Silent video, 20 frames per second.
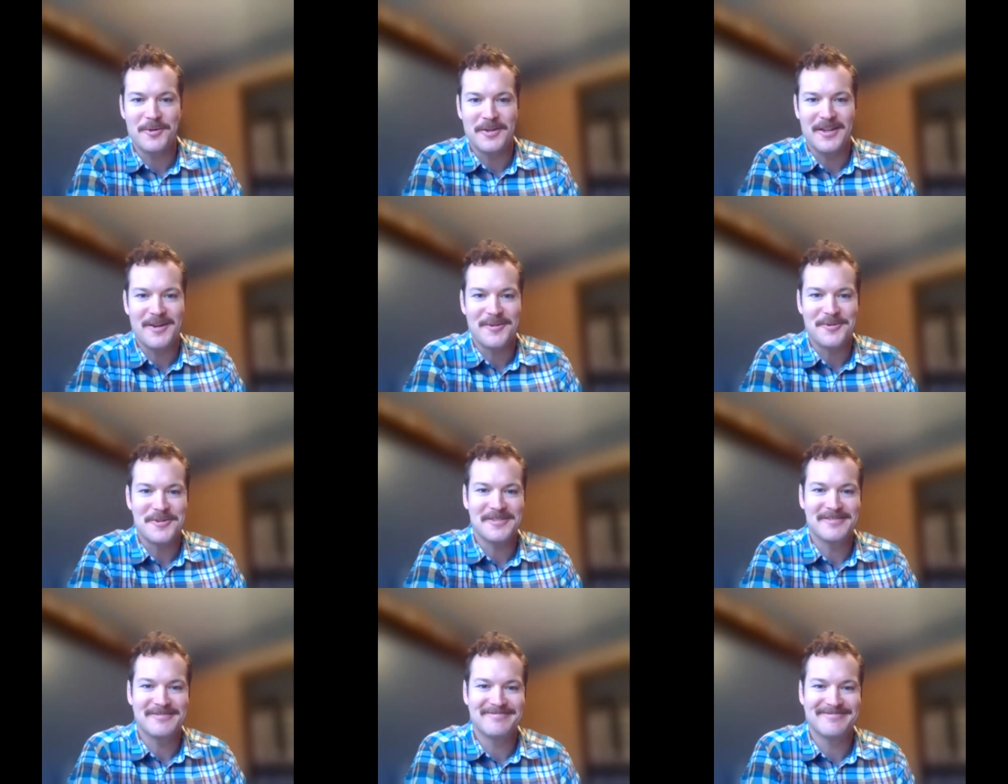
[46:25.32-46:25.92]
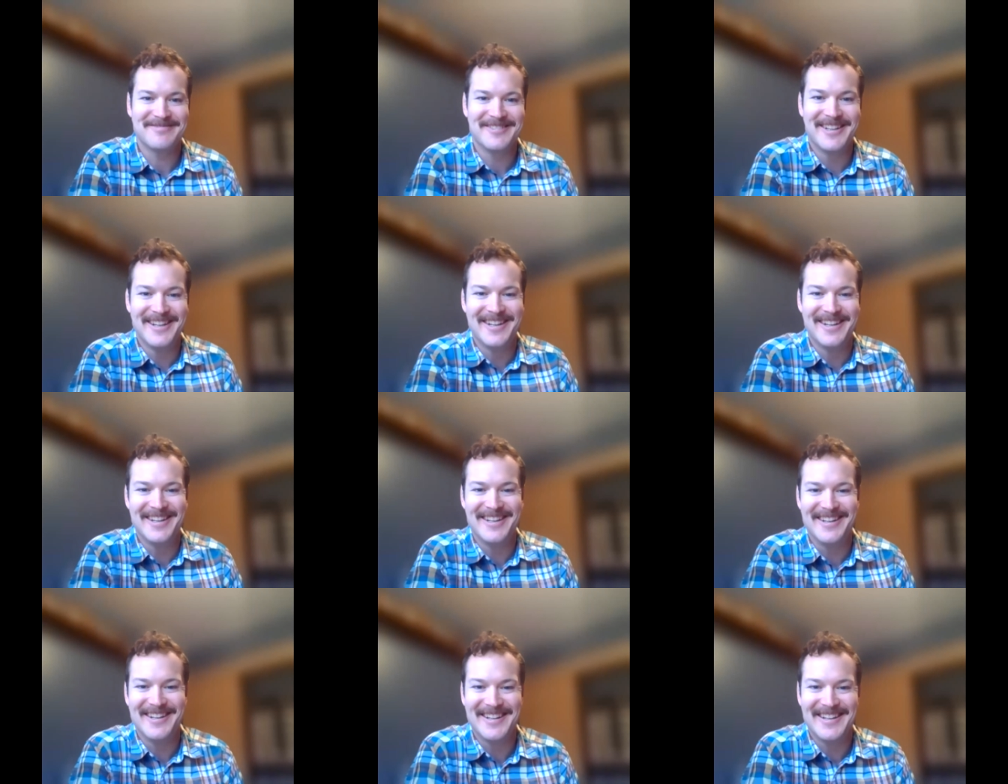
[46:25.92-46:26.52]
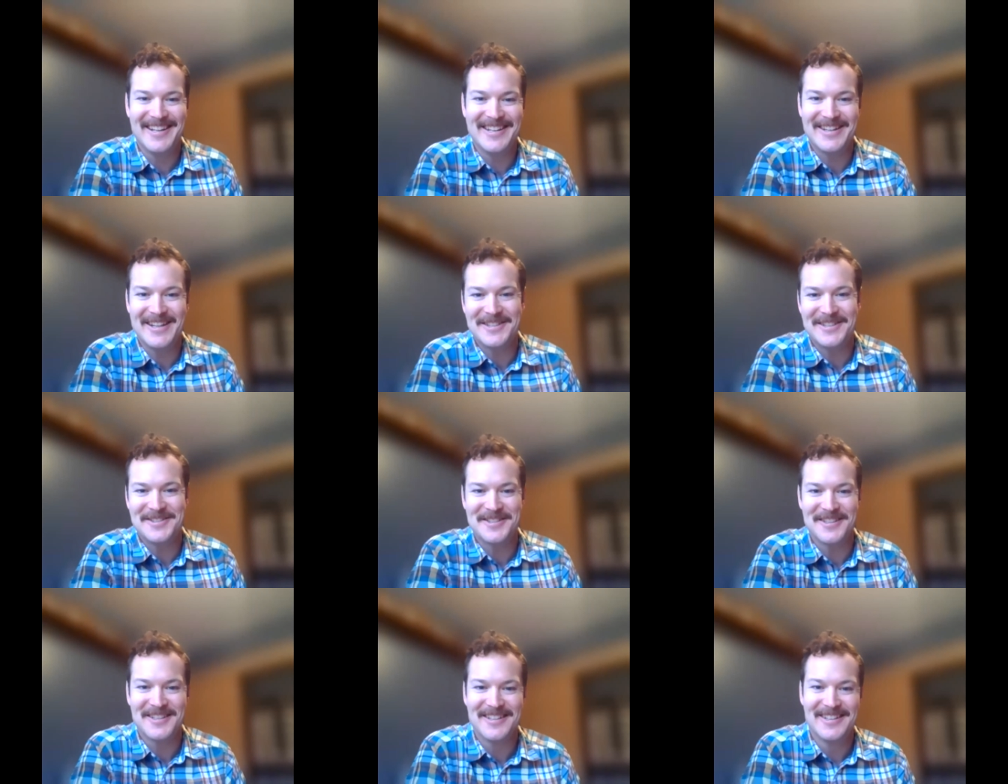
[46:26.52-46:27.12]
with that one,
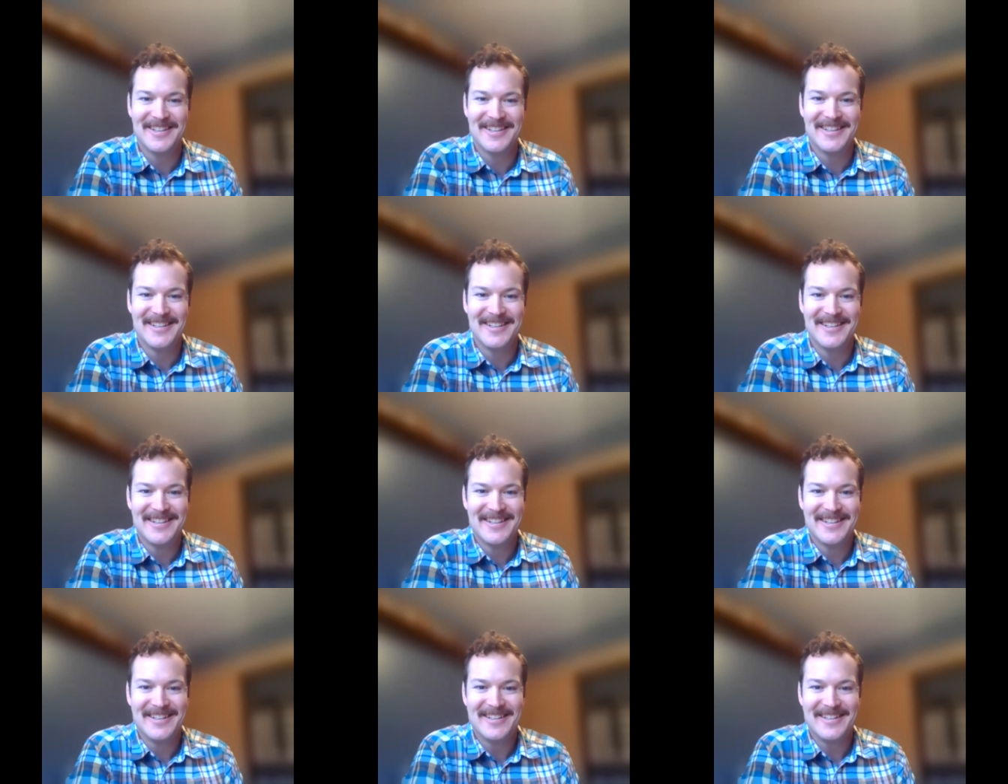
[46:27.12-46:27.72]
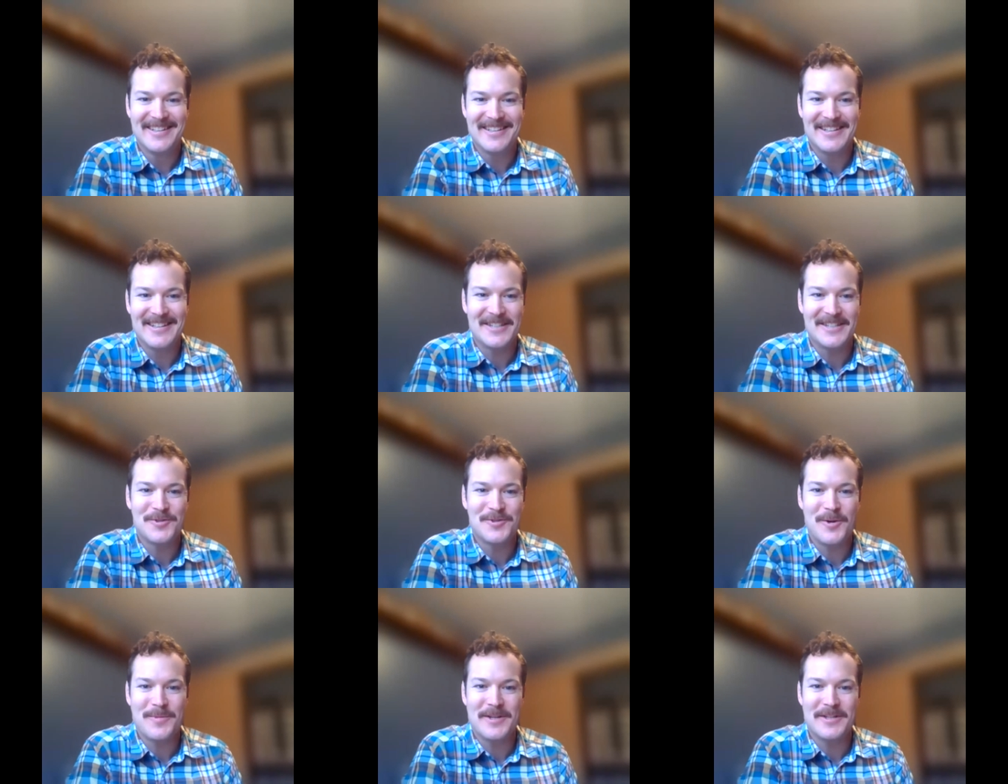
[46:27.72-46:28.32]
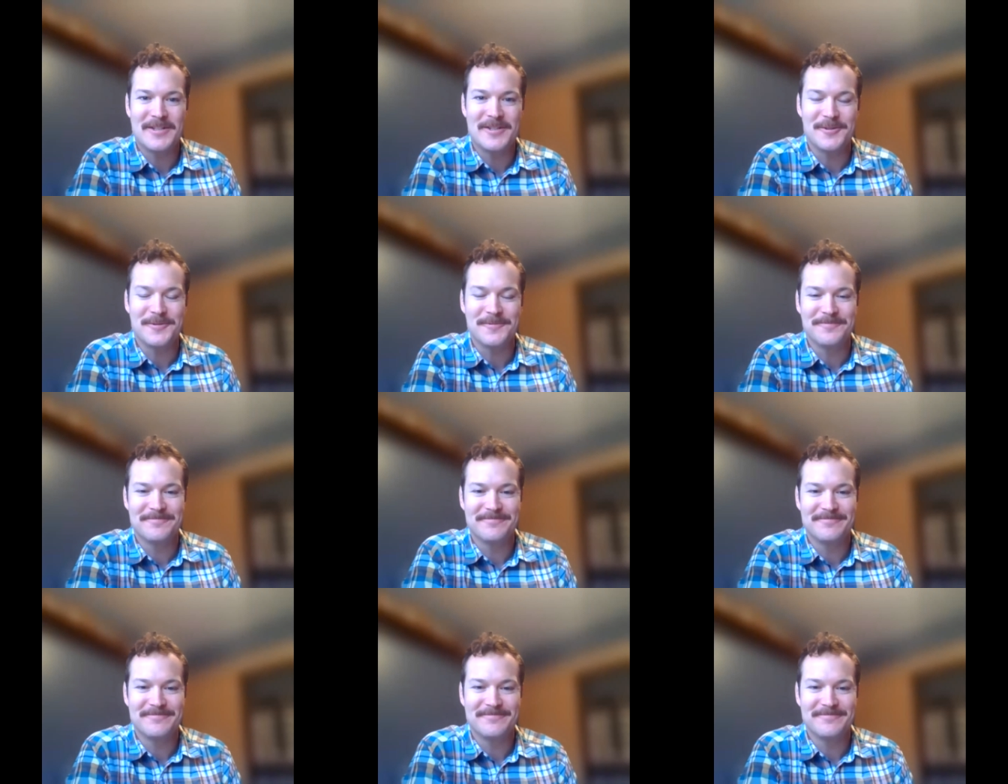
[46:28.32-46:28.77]
unless you want me to.